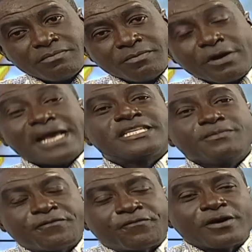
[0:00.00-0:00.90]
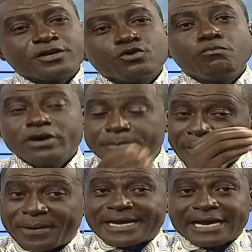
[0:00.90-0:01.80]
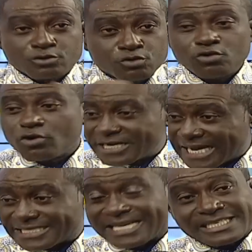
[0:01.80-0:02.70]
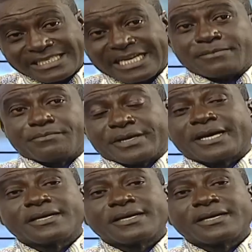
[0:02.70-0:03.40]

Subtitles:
Hey, Jimmy Ford, your boony papa died to Gunodi as a such an empana.